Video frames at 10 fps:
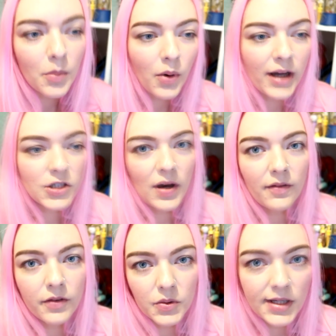But I do
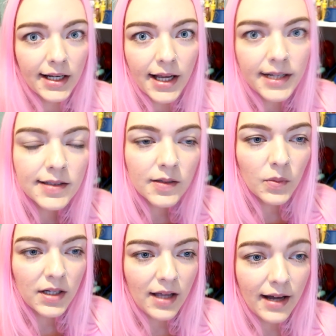have a few deadlines at the
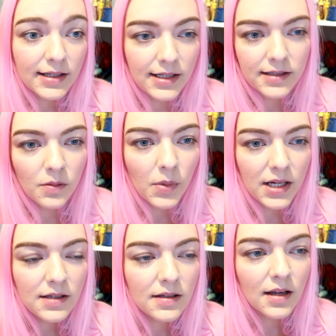minute that I need to
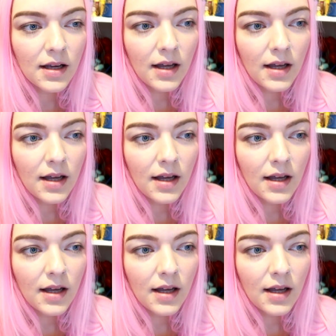meet.